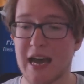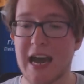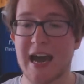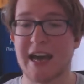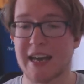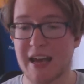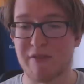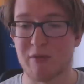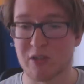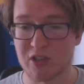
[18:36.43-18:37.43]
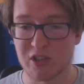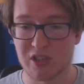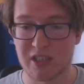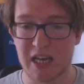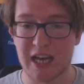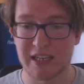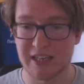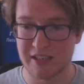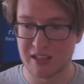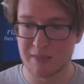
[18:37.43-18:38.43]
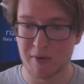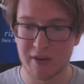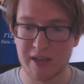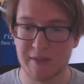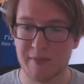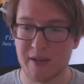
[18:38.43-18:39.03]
And everyone's just disheartened and disappointed.